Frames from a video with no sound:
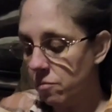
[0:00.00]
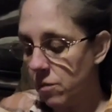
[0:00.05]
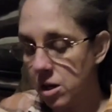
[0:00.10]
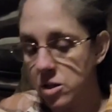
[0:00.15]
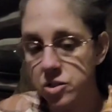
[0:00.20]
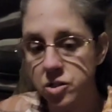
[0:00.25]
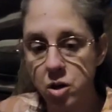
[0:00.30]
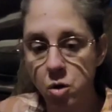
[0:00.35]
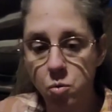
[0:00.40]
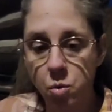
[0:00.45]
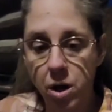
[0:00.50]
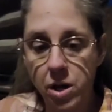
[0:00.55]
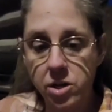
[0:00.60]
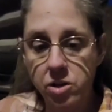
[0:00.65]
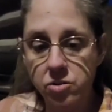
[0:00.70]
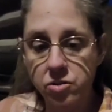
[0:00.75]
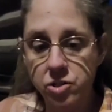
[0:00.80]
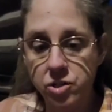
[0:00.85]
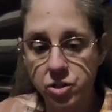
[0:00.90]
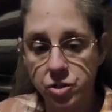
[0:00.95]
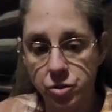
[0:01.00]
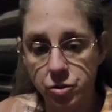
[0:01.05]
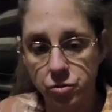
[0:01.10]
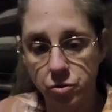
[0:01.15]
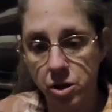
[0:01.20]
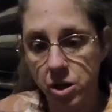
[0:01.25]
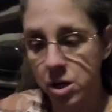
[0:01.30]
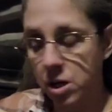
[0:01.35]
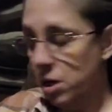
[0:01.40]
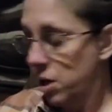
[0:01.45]
So what you do
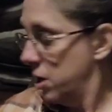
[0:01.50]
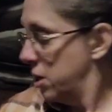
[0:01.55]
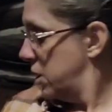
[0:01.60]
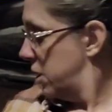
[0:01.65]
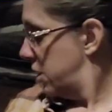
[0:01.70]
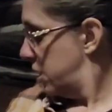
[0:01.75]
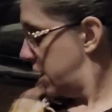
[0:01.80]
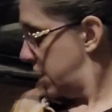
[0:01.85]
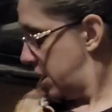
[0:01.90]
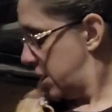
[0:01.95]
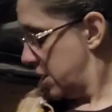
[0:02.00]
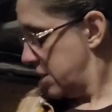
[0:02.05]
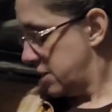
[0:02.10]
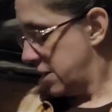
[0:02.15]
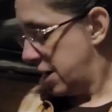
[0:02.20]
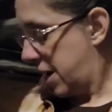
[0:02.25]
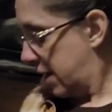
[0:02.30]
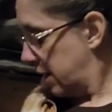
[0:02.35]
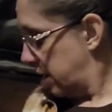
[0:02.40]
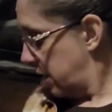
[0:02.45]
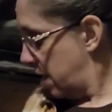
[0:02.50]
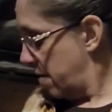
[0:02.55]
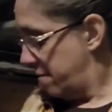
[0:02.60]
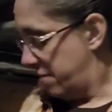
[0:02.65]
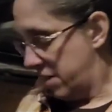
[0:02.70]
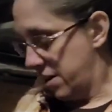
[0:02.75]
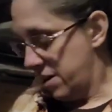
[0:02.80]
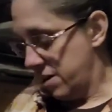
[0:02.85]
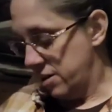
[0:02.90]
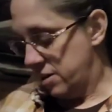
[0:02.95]
is, and I love
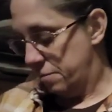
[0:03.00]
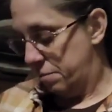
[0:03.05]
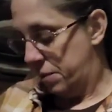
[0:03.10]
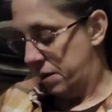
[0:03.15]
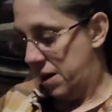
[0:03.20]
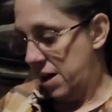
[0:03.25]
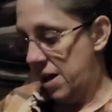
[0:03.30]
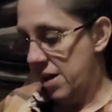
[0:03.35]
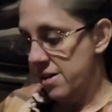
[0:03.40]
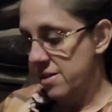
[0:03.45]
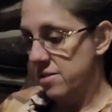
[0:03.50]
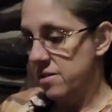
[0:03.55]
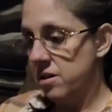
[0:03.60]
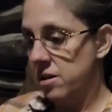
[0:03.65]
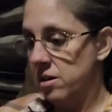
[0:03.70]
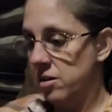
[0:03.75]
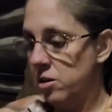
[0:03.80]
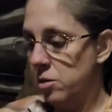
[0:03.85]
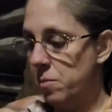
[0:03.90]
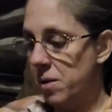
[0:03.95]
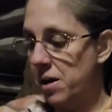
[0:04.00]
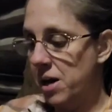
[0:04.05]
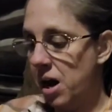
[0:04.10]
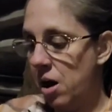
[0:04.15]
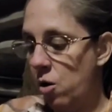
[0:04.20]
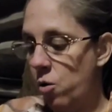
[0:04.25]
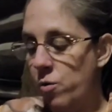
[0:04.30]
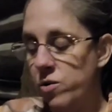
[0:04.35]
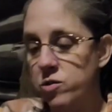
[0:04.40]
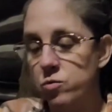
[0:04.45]
this because you may not
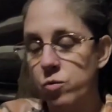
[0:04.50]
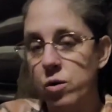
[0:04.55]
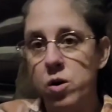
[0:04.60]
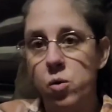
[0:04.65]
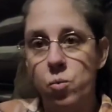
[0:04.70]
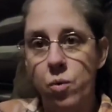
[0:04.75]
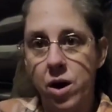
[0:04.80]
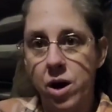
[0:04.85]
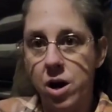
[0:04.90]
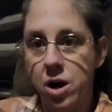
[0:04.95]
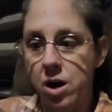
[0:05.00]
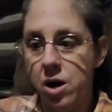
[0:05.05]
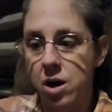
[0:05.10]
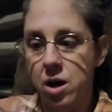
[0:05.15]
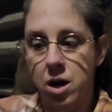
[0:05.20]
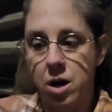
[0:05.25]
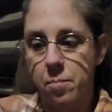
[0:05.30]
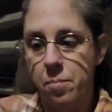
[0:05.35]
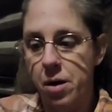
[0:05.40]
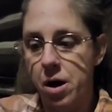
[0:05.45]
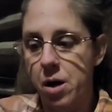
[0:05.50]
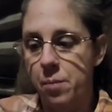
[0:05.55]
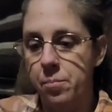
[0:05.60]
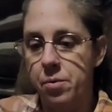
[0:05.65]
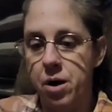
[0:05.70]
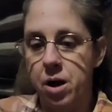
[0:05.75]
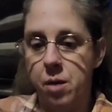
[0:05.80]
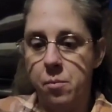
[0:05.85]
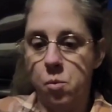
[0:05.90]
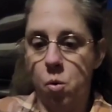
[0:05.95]
always want to wear a
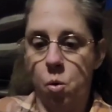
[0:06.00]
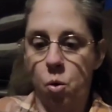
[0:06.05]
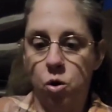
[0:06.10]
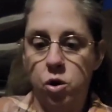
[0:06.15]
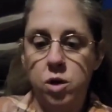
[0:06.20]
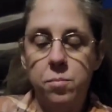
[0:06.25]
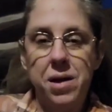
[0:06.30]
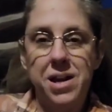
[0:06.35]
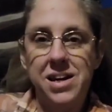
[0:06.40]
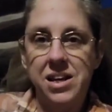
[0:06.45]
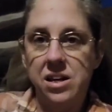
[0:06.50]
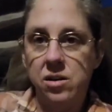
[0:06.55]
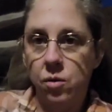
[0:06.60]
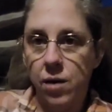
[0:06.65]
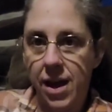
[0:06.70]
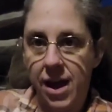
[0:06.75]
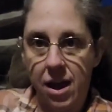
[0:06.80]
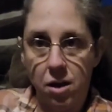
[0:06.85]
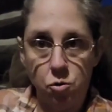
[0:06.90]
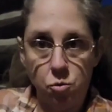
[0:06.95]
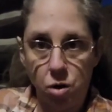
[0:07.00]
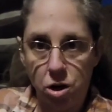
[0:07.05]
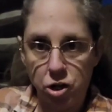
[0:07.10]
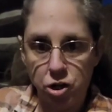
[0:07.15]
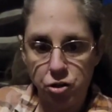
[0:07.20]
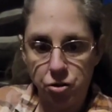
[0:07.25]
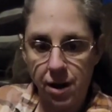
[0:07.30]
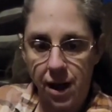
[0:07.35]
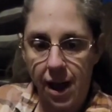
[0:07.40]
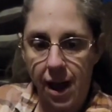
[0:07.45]
pom-pom, or you may need to hand
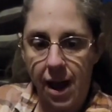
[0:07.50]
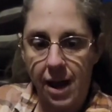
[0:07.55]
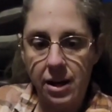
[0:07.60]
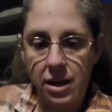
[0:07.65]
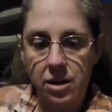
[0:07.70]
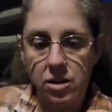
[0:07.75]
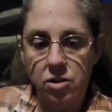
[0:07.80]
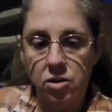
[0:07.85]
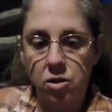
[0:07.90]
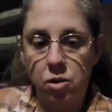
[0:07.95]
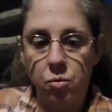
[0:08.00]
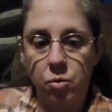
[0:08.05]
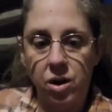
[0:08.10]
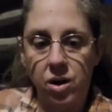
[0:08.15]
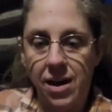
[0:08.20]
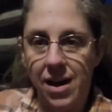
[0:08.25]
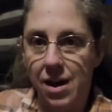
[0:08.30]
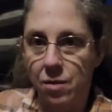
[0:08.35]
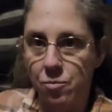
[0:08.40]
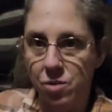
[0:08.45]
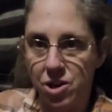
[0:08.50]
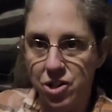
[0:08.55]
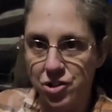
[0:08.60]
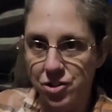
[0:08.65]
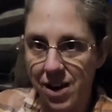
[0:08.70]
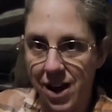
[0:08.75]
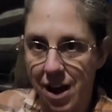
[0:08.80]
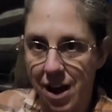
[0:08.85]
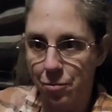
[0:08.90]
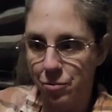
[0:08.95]
wash your hat and you don't want to hand wash
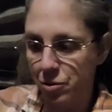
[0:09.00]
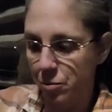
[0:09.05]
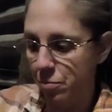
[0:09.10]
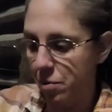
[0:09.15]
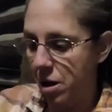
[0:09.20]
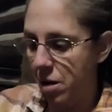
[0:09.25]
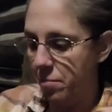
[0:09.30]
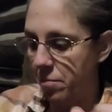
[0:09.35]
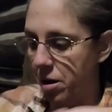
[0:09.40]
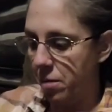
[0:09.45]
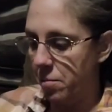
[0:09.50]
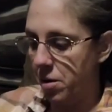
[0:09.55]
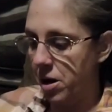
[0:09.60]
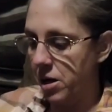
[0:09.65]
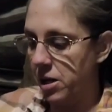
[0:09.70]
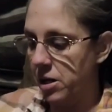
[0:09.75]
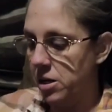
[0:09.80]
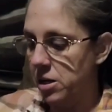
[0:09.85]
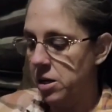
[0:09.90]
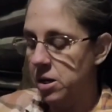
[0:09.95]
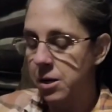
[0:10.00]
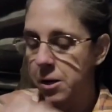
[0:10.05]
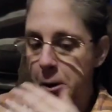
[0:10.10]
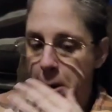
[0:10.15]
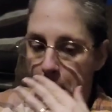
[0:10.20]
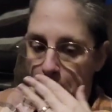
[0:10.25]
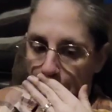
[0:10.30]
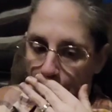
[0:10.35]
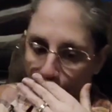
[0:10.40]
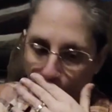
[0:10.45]
your with your pom-pom on it.
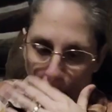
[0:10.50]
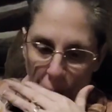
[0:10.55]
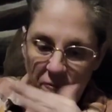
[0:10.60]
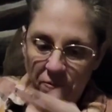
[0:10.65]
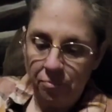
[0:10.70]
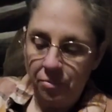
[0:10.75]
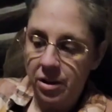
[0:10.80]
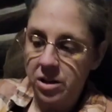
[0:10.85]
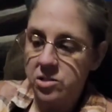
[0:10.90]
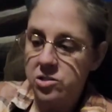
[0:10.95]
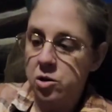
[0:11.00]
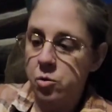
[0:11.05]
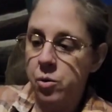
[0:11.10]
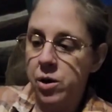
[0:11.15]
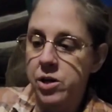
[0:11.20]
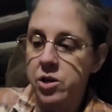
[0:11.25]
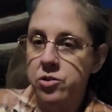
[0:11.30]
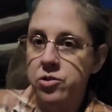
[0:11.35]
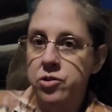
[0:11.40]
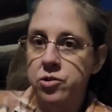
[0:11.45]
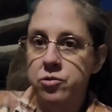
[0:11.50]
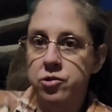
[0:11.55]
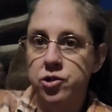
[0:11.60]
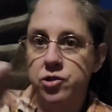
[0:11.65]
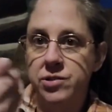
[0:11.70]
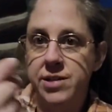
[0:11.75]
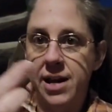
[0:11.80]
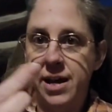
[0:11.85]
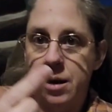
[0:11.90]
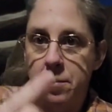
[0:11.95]
So what you do is you
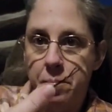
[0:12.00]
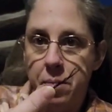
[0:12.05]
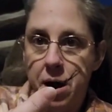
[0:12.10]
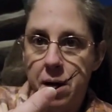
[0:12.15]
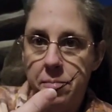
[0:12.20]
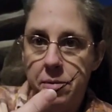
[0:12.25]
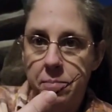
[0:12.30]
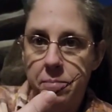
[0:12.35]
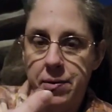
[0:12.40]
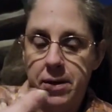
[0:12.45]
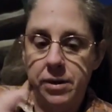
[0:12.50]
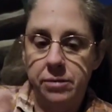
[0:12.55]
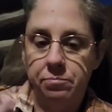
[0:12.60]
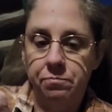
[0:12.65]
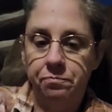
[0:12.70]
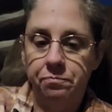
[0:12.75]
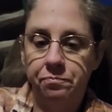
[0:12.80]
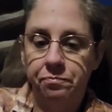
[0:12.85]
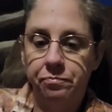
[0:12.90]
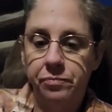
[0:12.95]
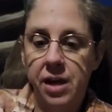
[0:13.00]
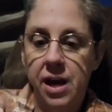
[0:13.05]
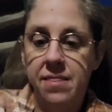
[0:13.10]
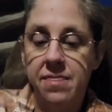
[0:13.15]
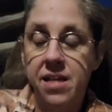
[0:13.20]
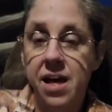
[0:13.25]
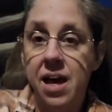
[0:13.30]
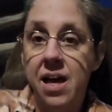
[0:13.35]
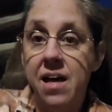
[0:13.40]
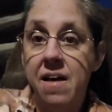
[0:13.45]
take a bobby pin,
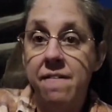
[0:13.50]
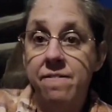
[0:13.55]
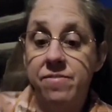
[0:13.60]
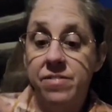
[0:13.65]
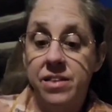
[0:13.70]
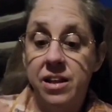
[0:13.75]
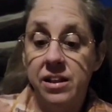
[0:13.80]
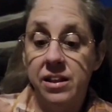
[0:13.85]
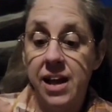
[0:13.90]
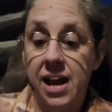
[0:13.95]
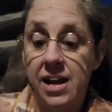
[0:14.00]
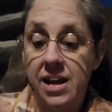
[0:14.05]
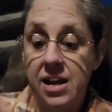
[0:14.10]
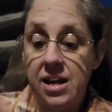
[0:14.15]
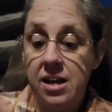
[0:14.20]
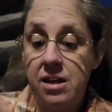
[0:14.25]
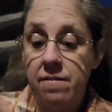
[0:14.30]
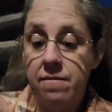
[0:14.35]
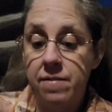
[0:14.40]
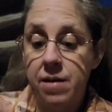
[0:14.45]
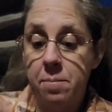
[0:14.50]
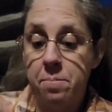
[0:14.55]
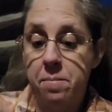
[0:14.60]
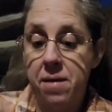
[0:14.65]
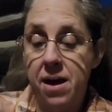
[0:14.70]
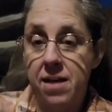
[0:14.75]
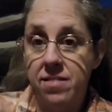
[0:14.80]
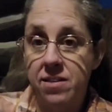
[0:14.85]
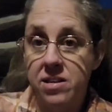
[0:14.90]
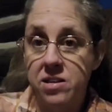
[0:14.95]
and the lady that
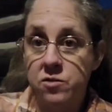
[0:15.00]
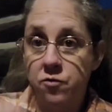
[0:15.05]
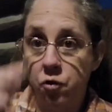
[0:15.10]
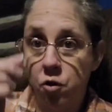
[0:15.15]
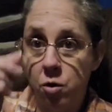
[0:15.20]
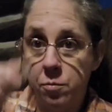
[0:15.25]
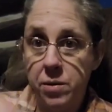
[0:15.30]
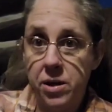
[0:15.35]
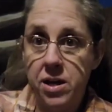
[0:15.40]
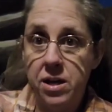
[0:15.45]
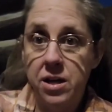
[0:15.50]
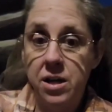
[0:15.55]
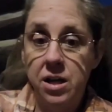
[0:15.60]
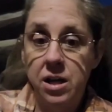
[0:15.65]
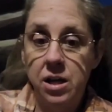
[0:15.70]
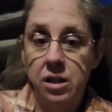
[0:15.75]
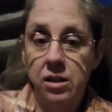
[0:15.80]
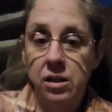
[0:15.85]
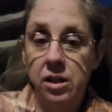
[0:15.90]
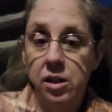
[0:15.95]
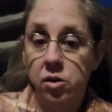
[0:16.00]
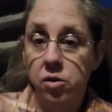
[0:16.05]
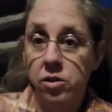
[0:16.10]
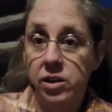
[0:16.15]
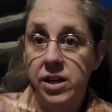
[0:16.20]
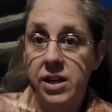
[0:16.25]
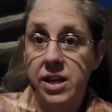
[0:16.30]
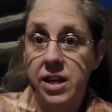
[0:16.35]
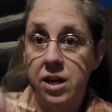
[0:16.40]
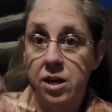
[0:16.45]
made these for me
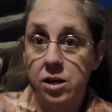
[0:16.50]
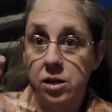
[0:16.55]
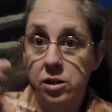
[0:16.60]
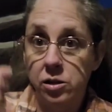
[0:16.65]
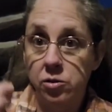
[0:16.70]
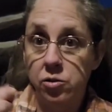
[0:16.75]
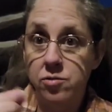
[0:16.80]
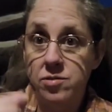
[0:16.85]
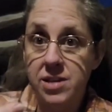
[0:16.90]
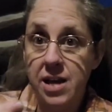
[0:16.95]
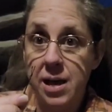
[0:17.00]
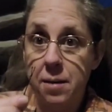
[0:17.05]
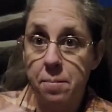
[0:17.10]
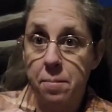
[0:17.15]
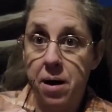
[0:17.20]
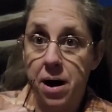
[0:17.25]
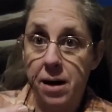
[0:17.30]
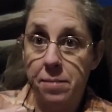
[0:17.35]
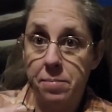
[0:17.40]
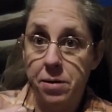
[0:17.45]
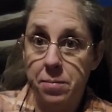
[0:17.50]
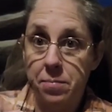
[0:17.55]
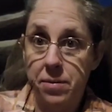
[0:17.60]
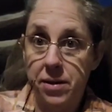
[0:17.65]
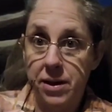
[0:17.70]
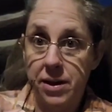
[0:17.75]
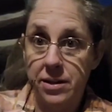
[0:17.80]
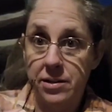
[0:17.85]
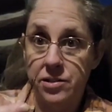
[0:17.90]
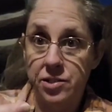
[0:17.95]
literally includes a bobby
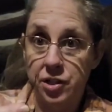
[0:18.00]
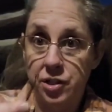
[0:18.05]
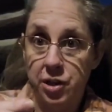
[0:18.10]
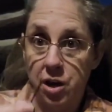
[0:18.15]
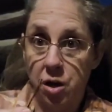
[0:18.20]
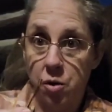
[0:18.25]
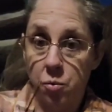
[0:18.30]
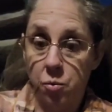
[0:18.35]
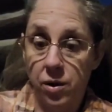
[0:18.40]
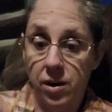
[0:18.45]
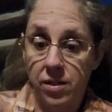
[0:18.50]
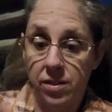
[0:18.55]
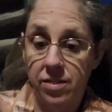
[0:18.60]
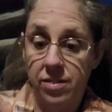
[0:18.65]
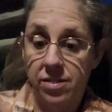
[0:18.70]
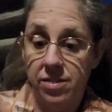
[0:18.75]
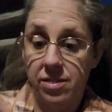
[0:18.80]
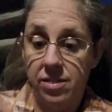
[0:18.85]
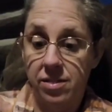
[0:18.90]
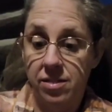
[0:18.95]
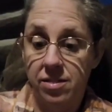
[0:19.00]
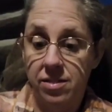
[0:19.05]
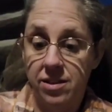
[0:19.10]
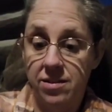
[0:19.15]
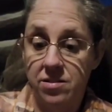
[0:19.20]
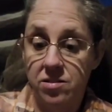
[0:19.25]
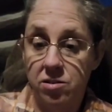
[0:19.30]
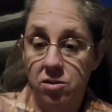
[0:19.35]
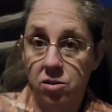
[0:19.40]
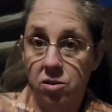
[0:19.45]
pin to go with
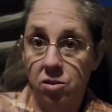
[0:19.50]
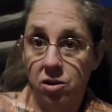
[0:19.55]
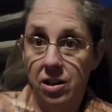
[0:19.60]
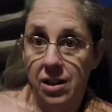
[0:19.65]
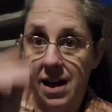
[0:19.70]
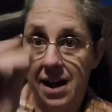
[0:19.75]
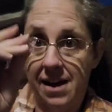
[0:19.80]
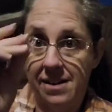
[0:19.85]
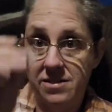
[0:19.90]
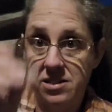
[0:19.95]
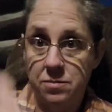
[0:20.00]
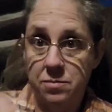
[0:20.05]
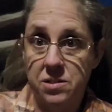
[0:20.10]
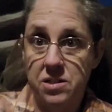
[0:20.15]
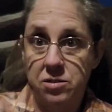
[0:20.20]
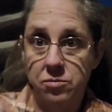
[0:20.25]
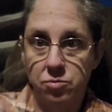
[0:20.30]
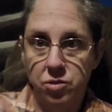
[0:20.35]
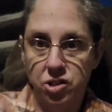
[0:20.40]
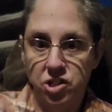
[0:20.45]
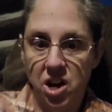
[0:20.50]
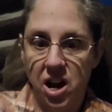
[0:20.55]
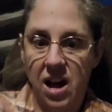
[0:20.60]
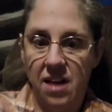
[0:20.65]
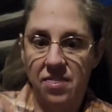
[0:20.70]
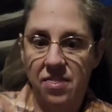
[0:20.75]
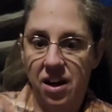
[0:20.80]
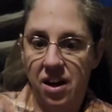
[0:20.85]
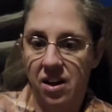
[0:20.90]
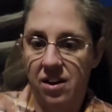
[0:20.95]
these little clasps, which I
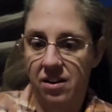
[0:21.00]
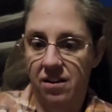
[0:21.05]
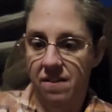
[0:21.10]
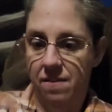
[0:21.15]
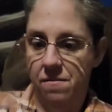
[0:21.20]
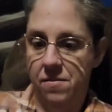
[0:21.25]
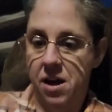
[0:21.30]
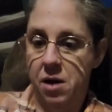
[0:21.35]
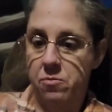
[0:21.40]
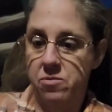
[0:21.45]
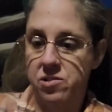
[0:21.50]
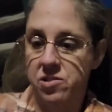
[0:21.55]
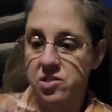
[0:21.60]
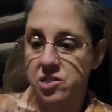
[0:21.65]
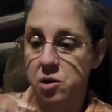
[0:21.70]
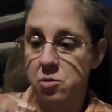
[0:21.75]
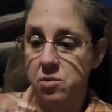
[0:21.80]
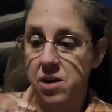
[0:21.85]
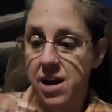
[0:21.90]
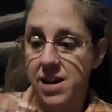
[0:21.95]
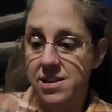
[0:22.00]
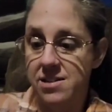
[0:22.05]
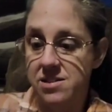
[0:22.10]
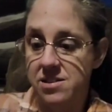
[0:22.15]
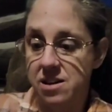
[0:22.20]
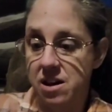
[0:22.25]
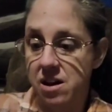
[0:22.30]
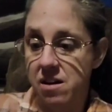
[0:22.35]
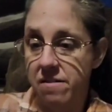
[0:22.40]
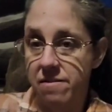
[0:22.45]
thought that was so nice
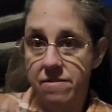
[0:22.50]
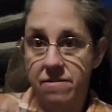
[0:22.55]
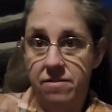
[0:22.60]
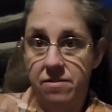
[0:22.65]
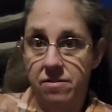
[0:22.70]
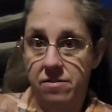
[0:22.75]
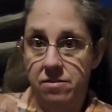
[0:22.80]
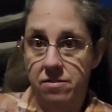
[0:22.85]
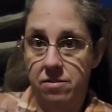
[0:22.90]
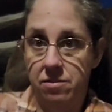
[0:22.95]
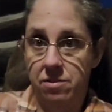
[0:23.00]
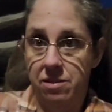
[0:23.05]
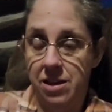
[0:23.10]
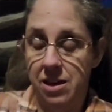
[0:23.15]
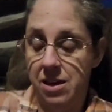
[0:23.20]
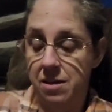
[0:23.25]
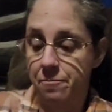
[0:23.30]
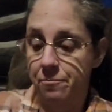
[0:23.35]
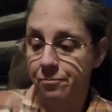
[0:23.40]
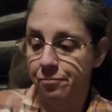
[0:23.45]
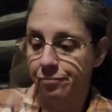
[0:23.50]
of the